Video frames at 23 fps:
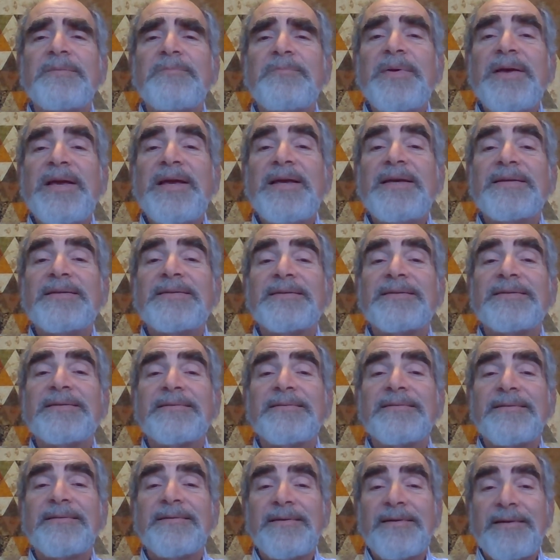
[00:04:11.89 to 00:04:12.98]
peace
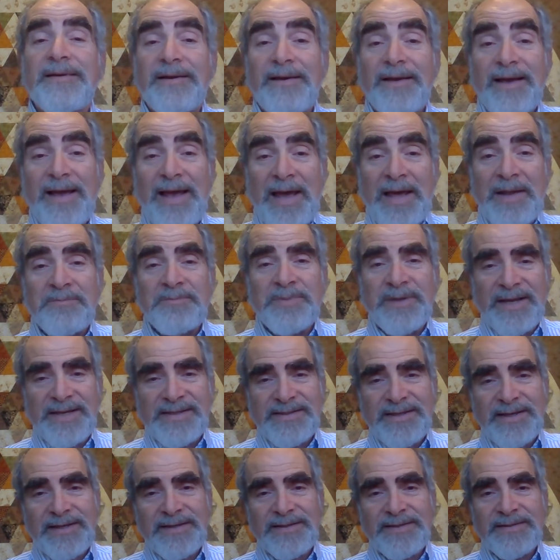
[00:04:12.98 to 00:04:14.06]
and
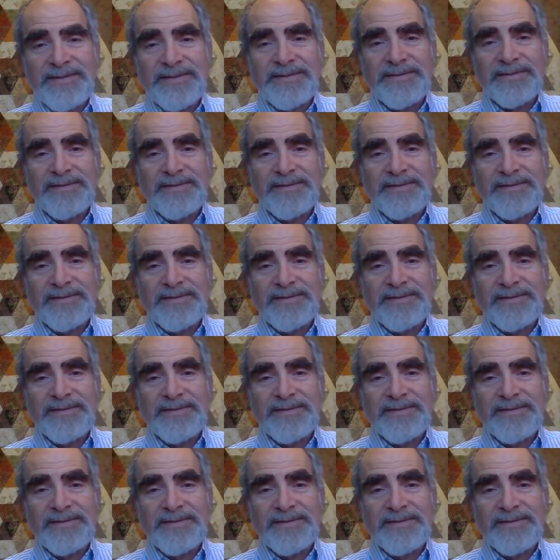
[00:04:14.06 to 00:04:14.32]
blessings.